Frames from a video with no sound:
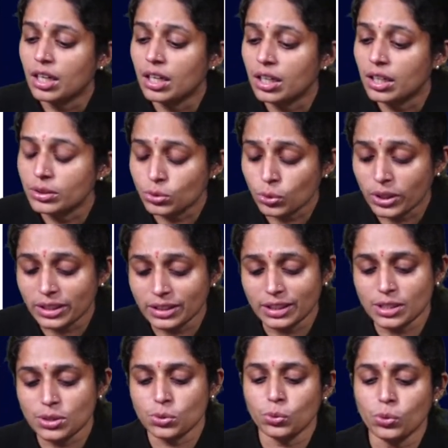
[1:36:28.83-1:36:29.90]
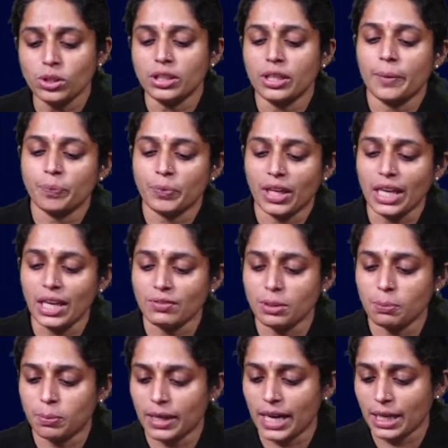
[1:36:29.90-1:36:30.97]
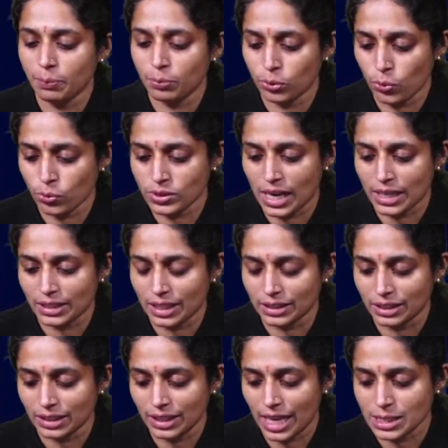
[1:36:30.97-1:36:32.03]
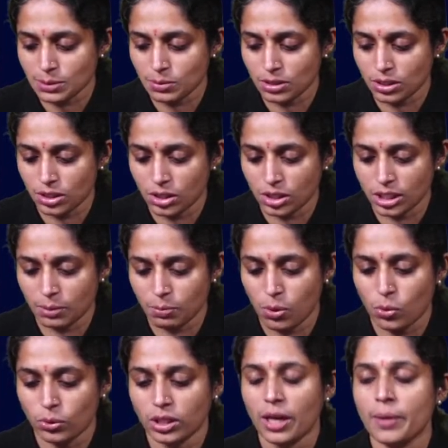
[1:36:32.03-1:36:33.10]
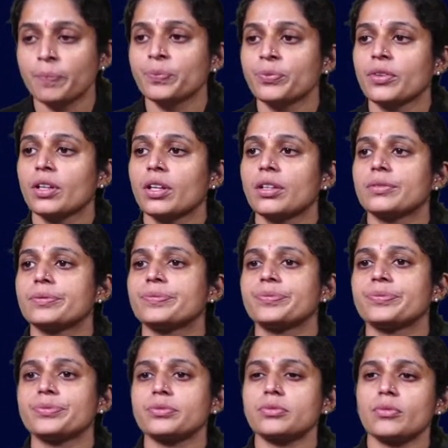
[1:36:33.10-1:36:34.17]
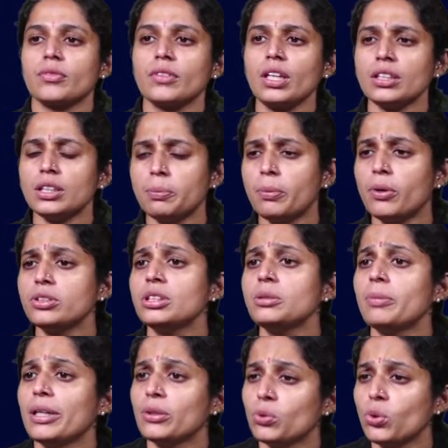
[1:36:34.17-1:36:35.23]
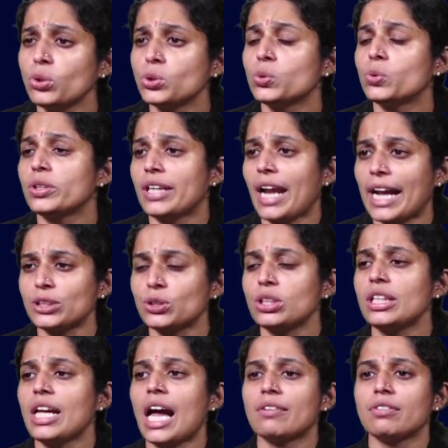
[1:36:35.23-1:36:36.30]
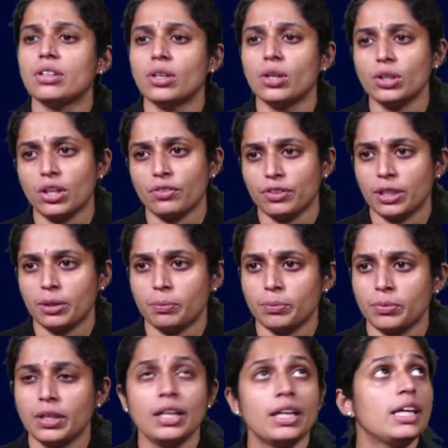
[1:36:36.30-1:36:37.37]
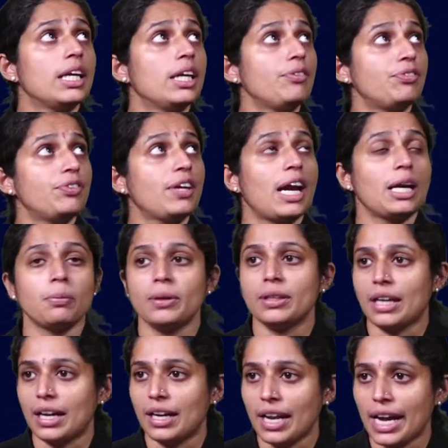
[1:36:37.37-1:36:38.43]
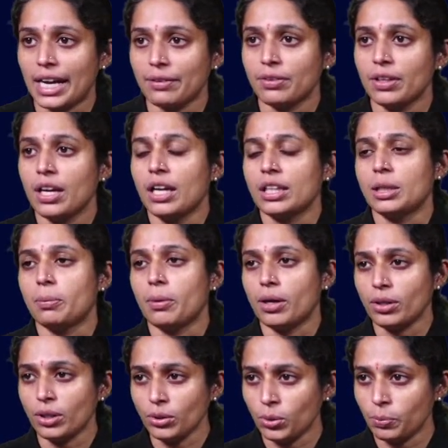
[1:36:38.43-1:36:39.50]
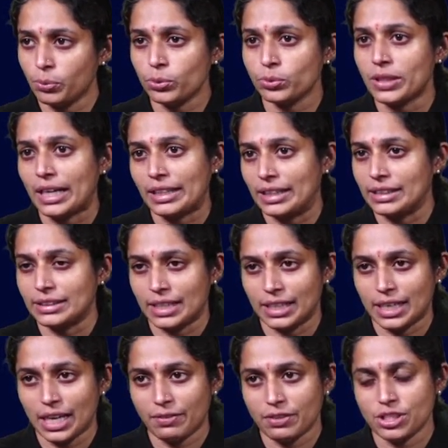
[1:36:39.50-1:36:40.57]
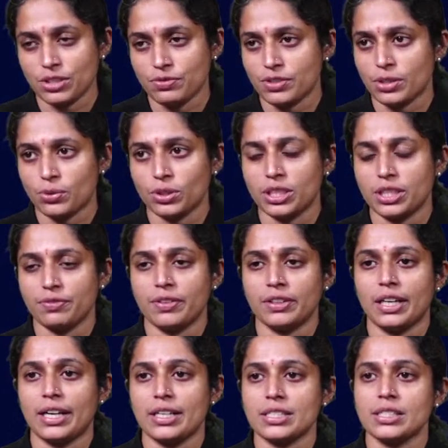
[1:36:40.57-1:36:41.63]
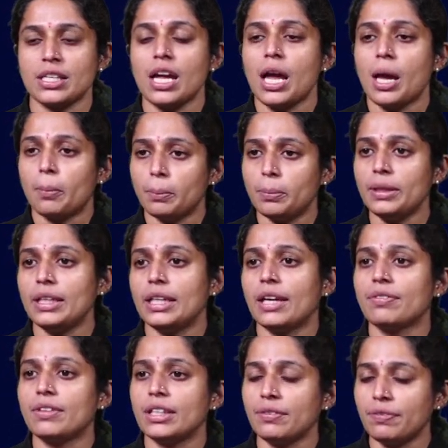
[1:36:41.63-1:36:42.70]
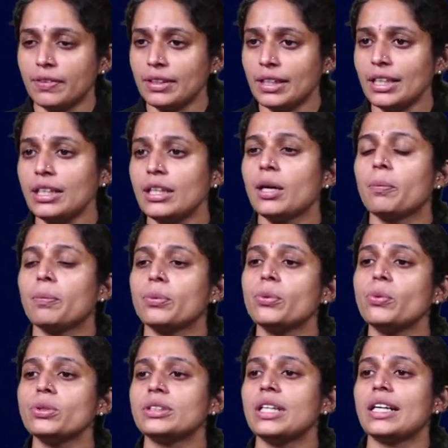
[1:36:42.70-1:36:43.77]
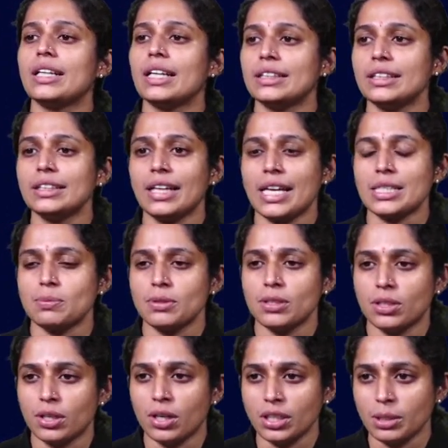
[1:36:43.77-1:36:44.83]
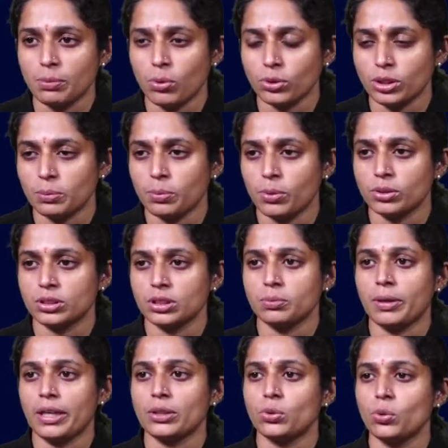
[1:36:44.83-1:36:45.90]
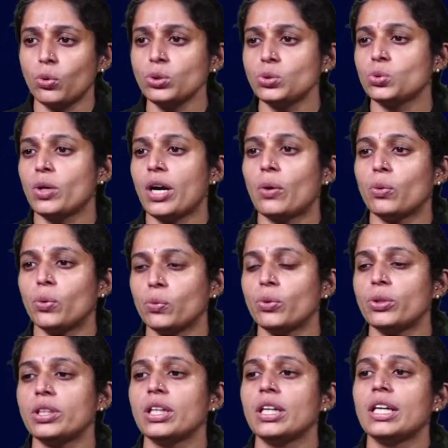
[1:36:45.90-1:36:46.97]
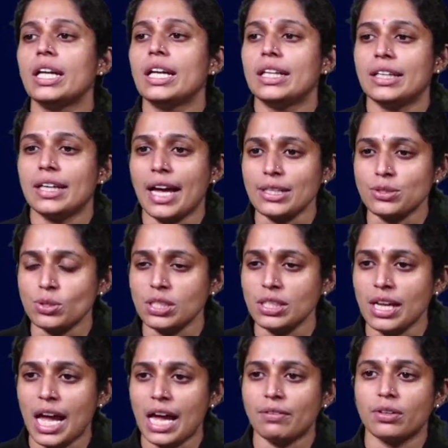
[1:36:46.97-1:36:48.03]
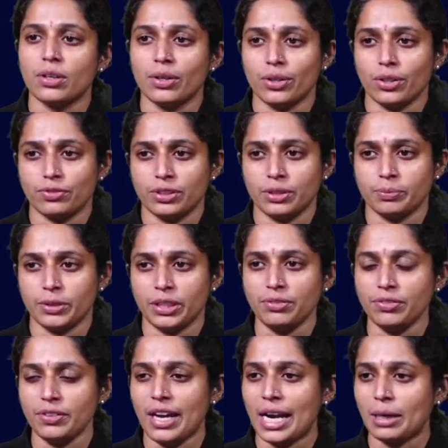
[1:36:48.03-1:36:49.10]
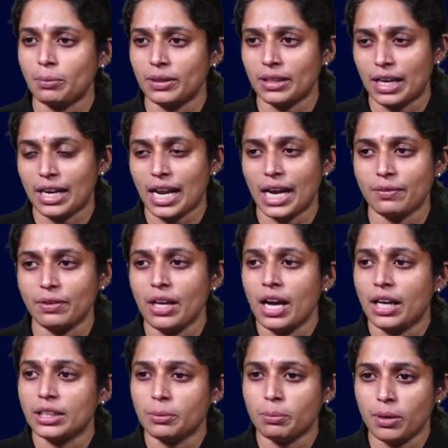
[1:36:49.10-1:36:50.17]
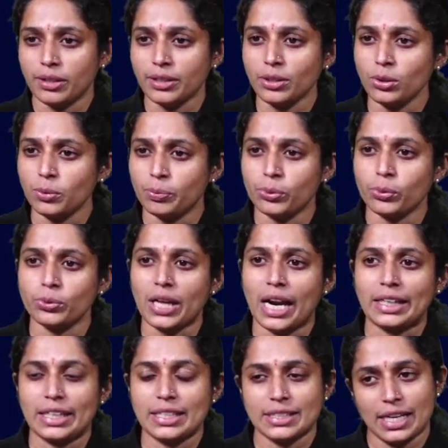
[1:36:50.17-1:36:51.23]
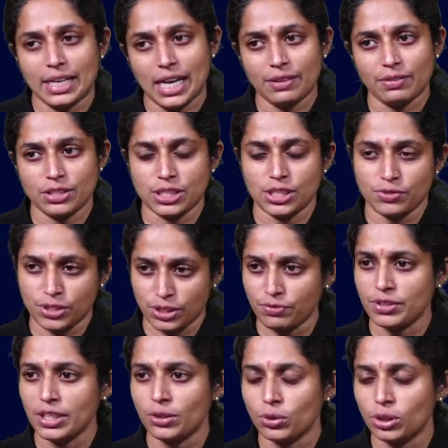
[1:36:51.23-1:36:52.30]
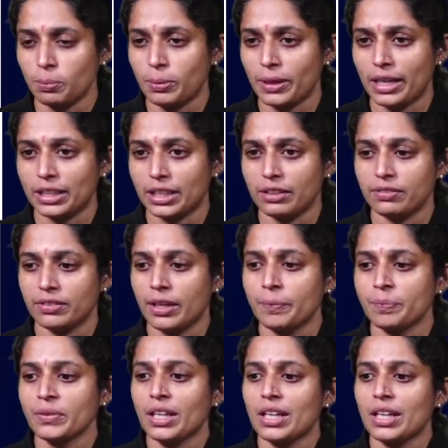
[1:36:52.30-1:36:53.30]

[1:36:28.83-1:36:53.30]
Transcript: So in this suit, if the plaintiff proves that nothing has been heard about the person by those who would naturally have heard of him if he had been alive, the burden to prove that he is alive is shifted to the defendants. B, if the defendant proves that nothing has been heard about the person by those who would naturally have heard of him if he had been alive, the burden to prove that he is alive is shifted to the plaintiff.